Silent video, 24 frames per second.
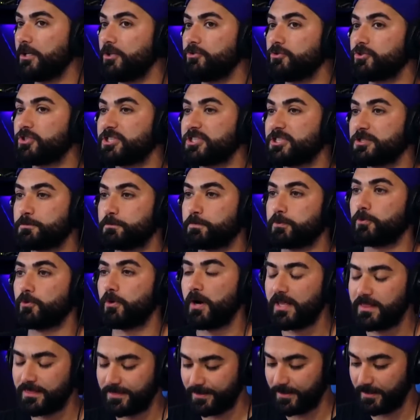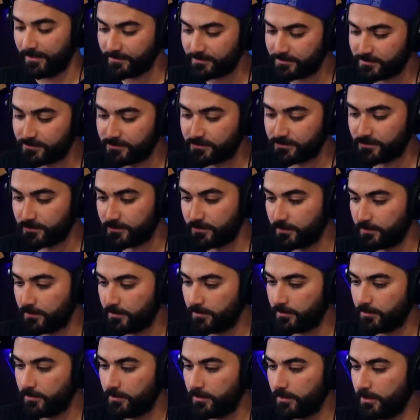spread this
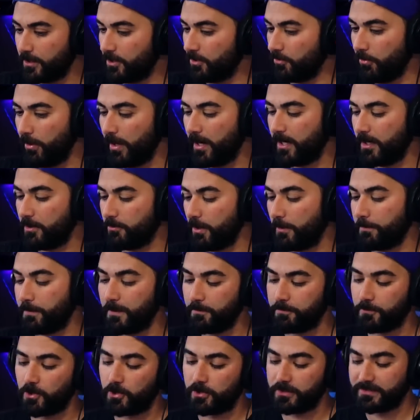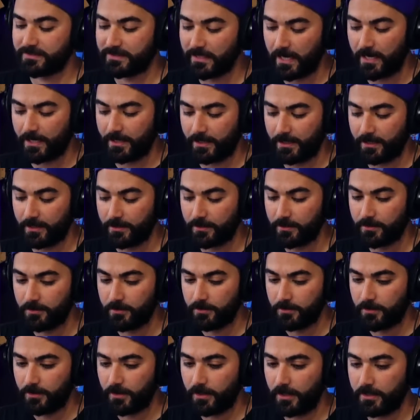in a way where people aren't dying
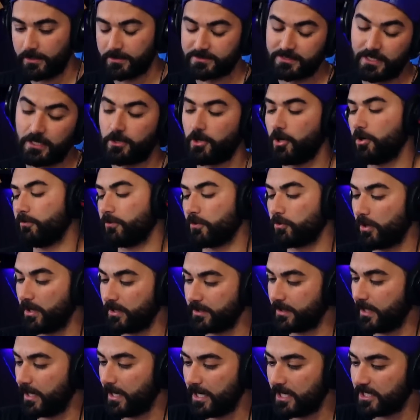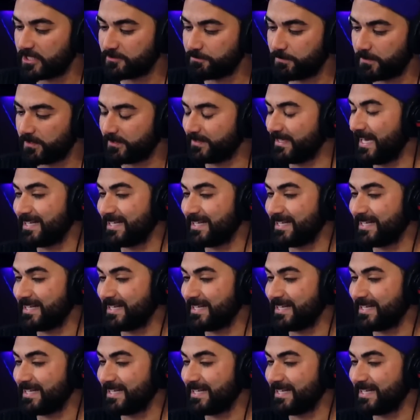and it's not overrunning the hospital.